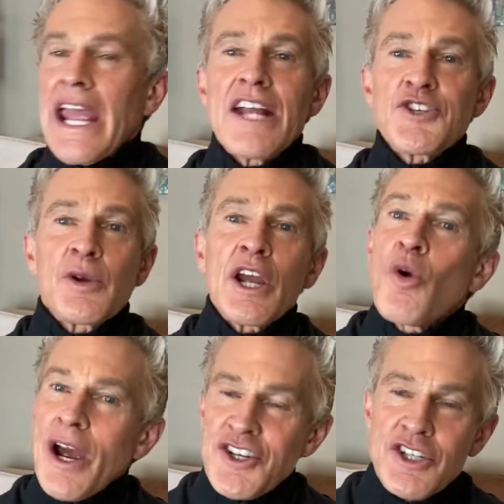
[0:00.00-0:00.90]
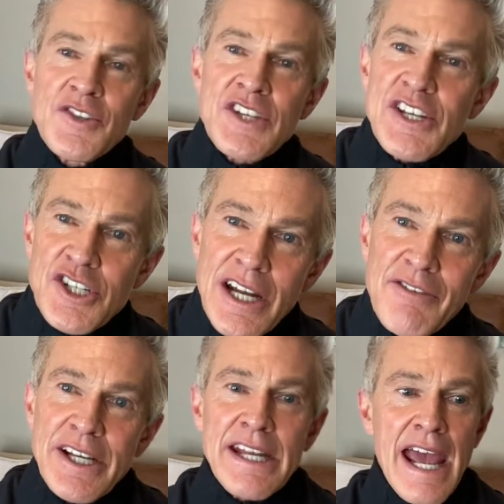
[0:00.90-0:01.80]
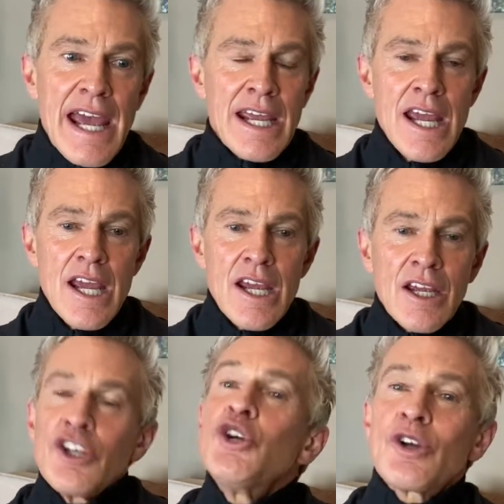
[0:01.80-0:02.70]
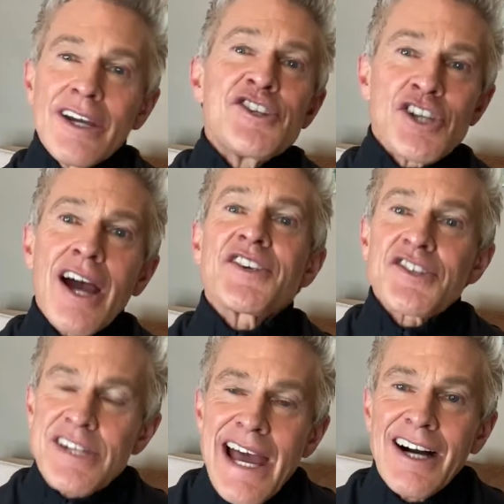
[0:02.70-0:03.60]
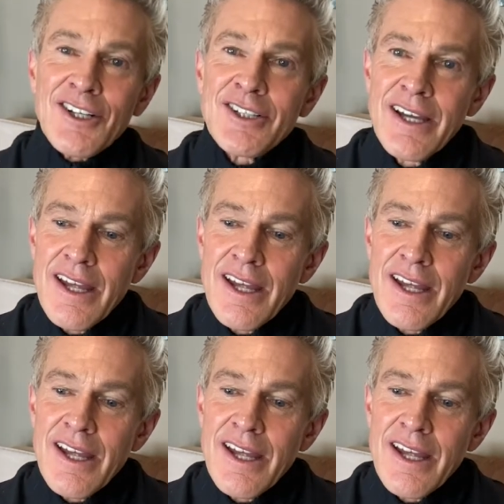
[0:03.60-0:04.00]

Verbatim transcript: answering questions each and every day, you could just tell